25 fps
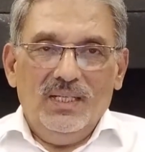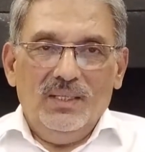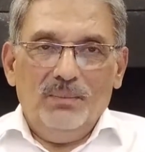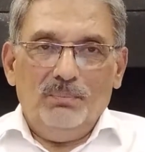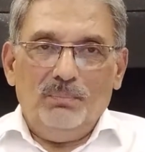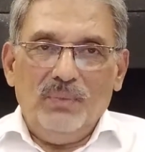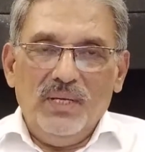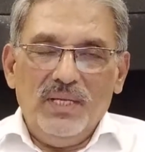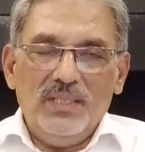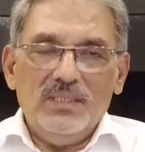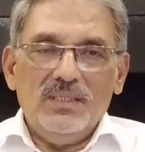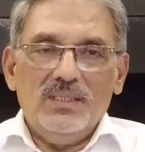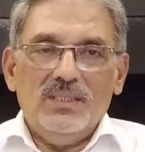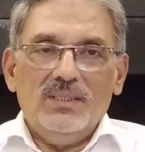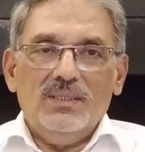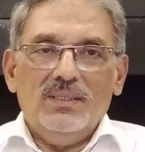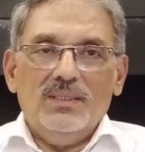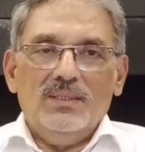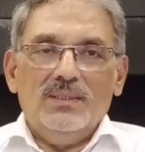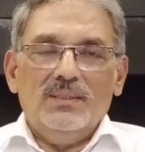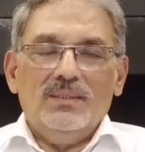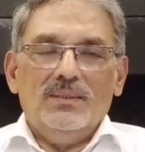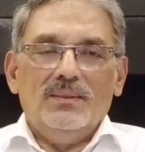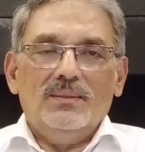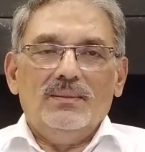
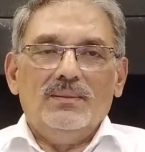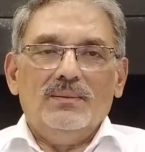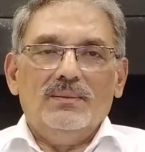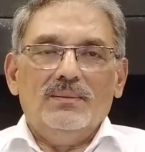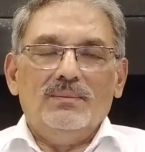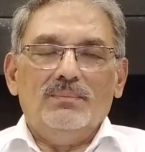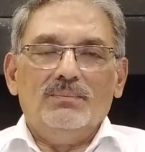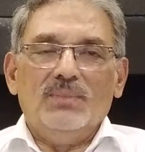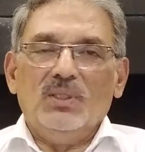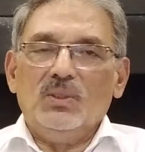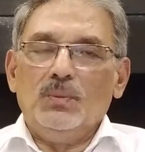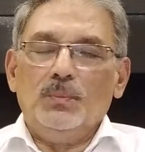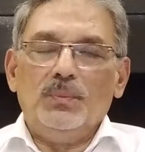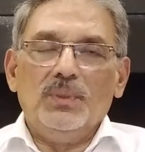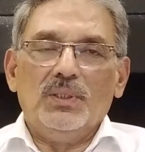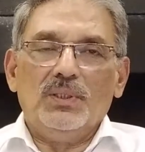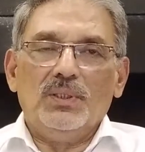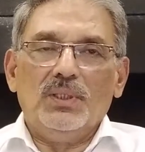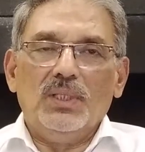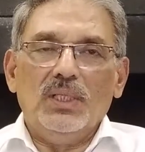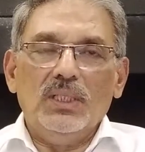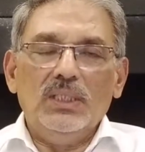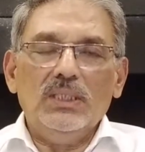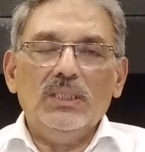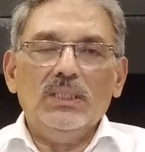Place must be
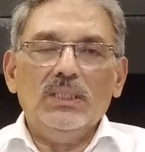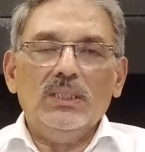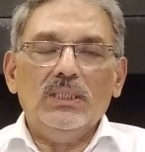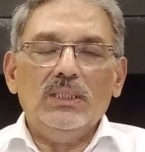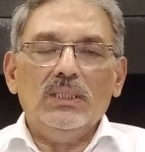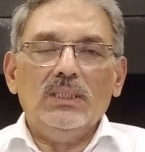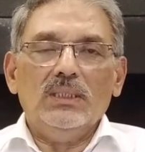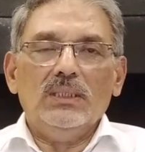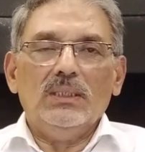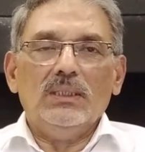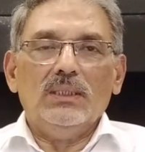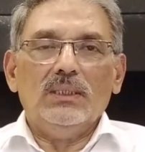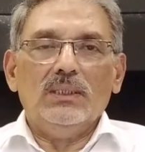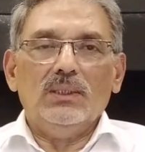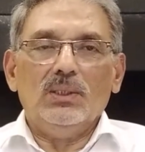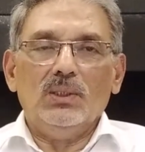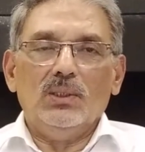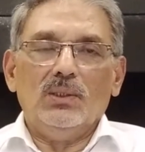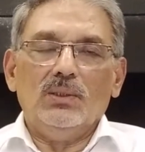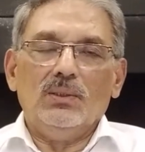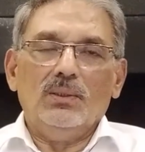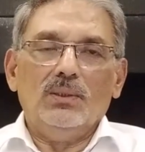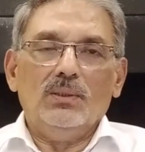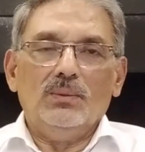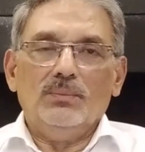clear,
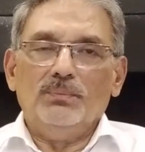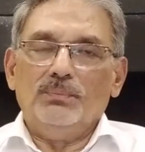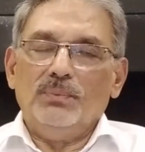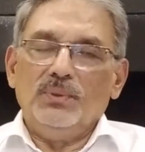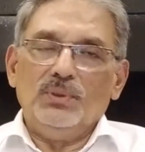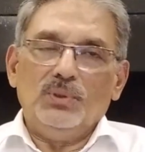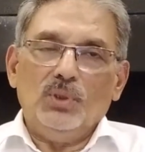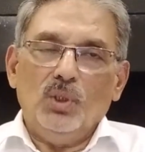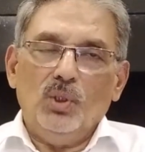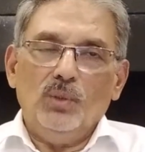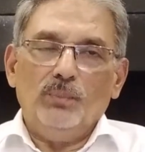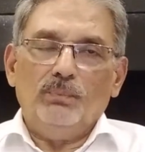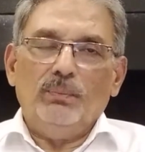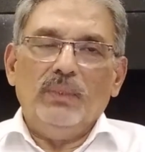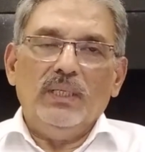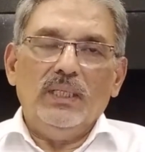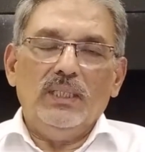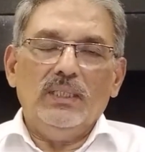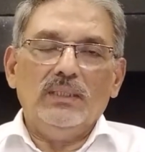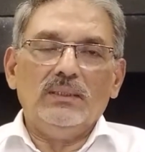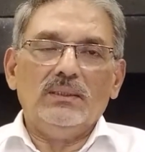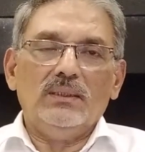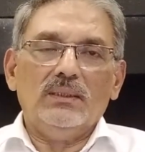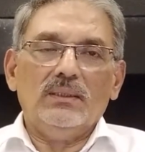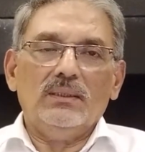your
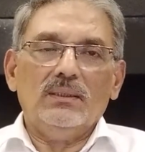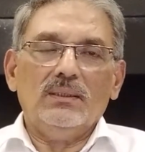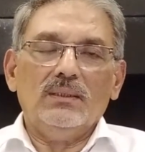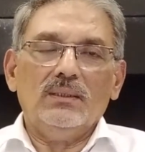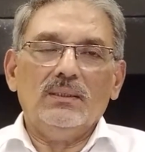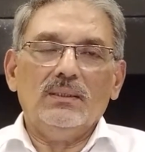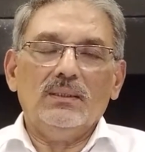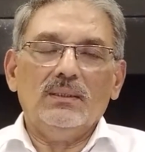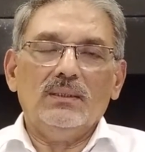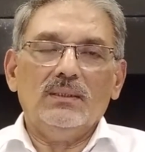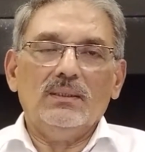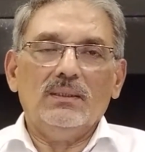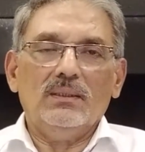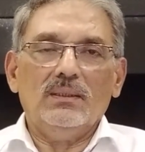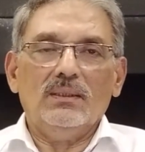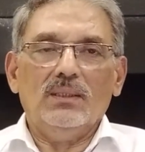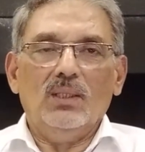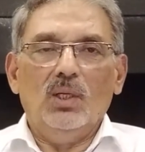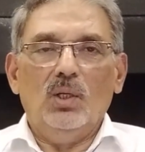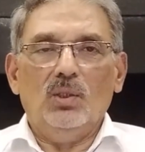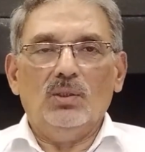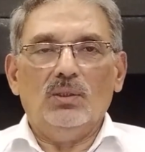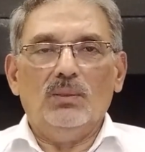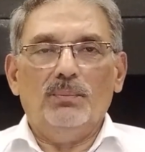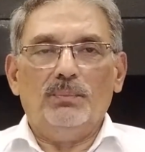place
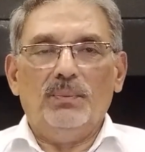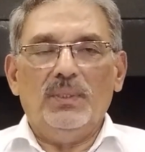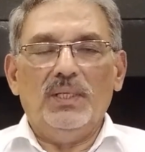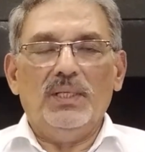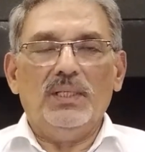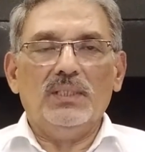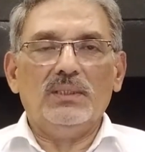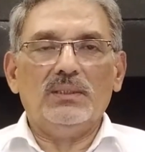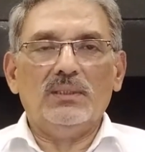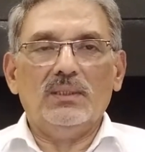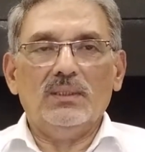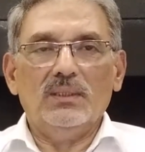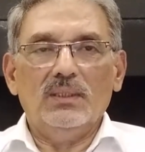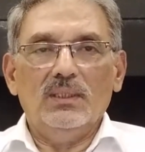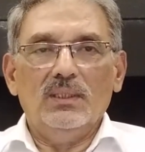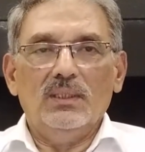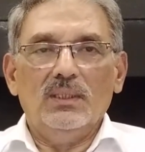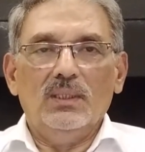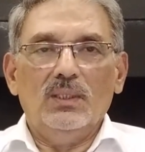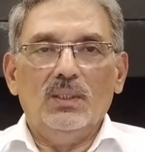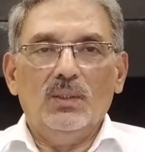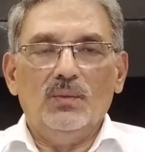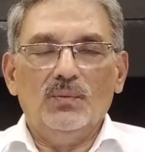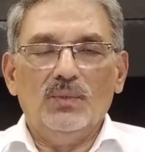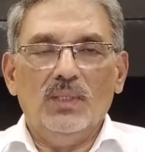or the place
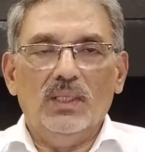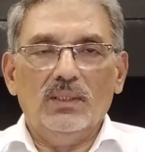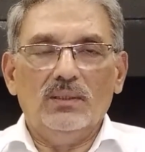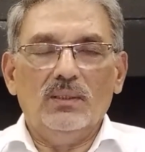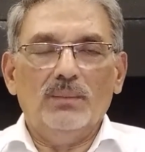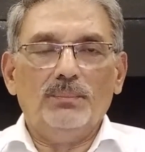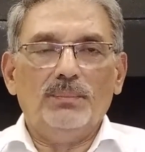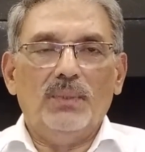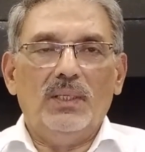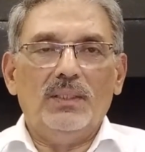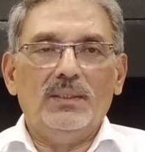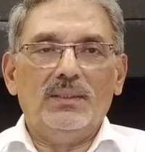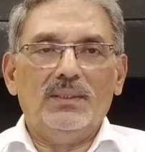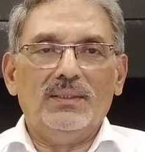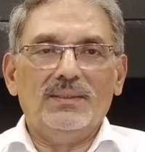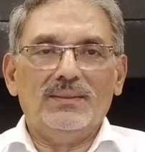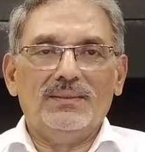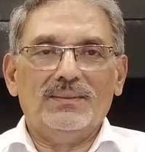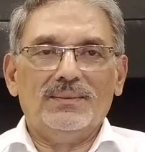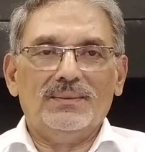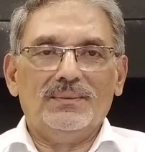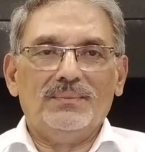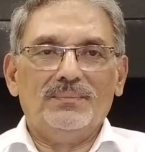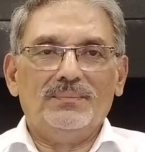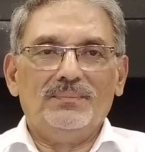of the other
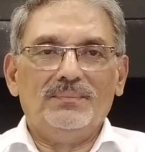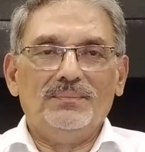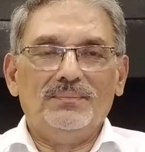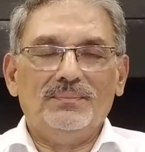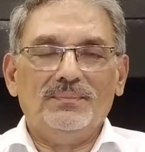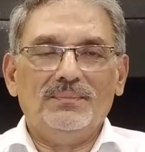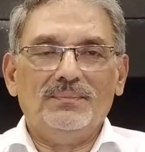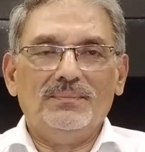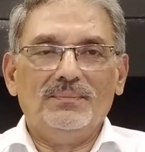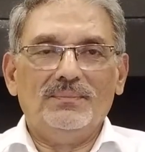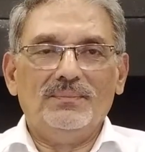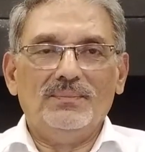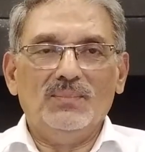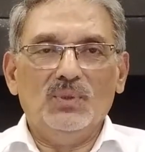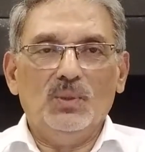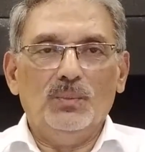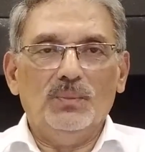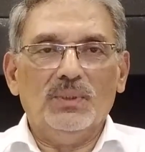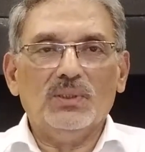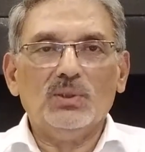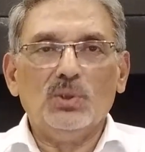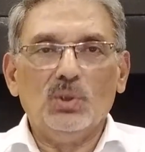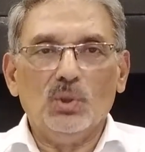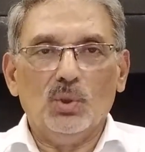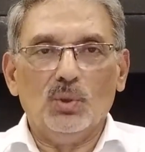parties. You
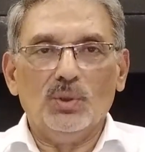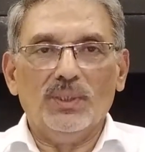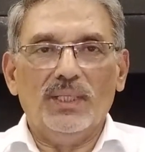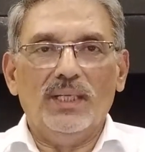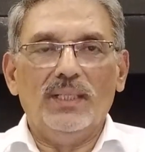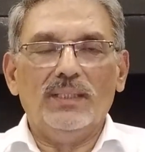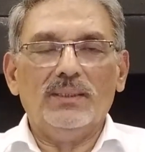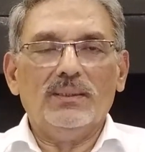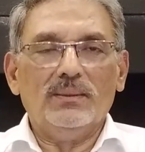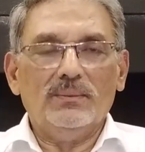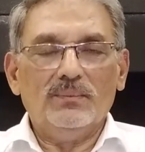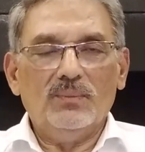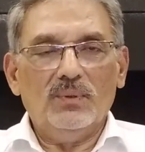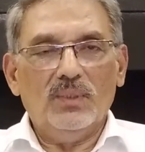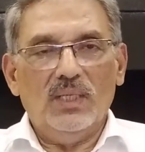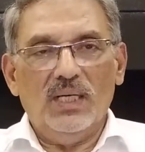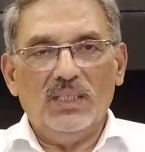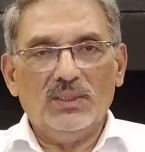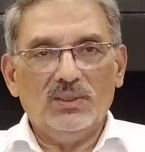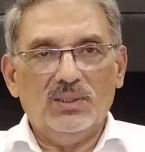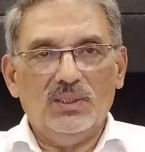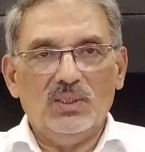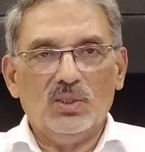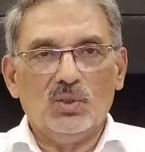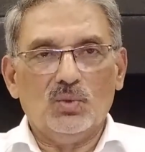must know that.
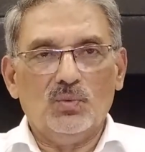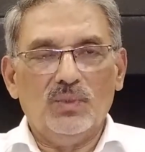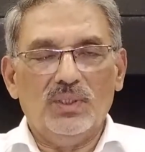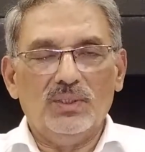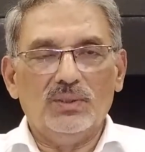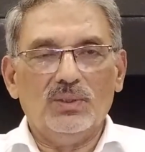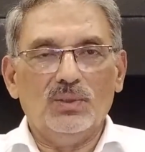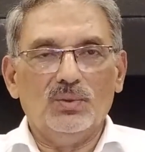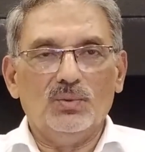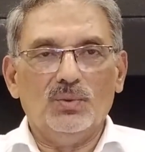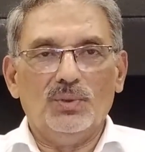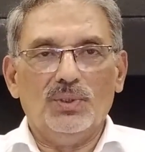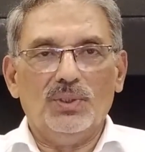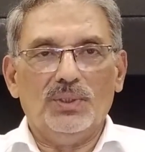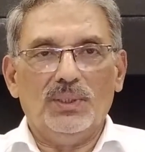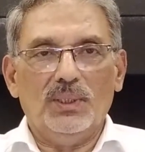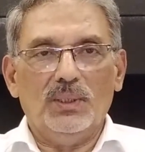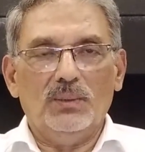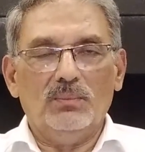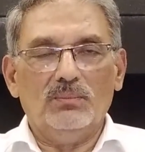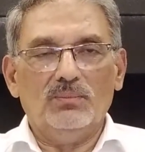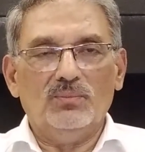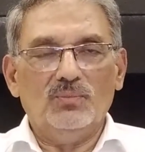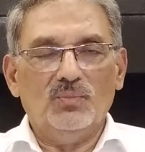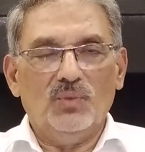Ask this question to the
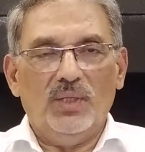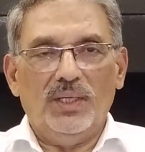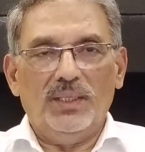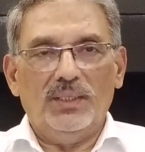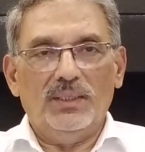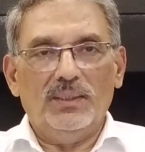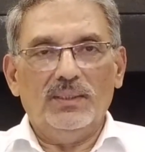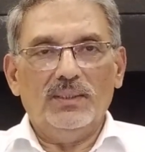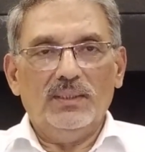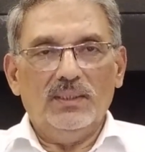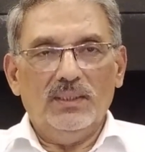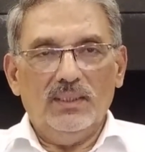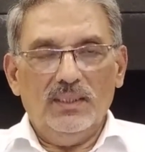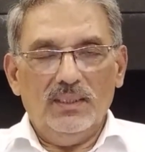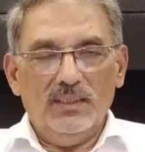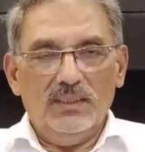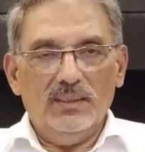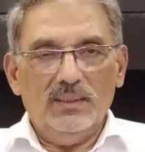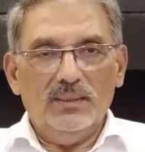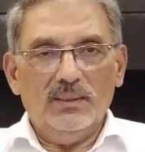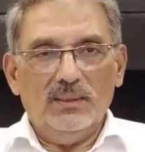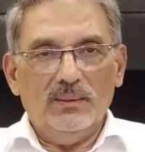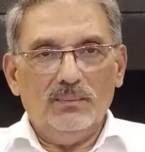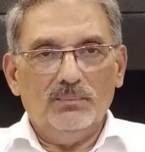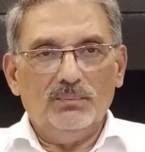team. Why
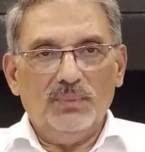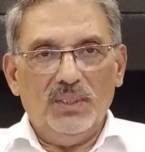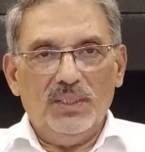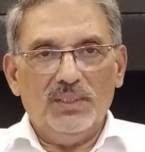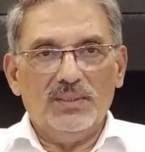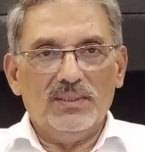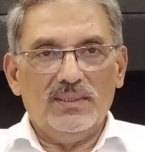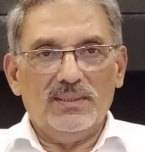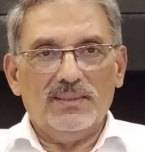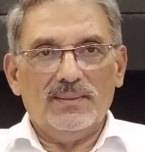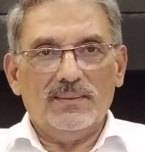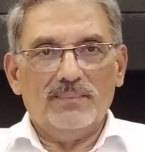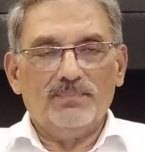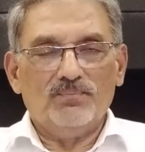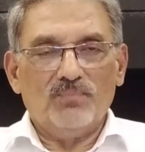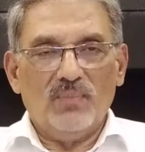place?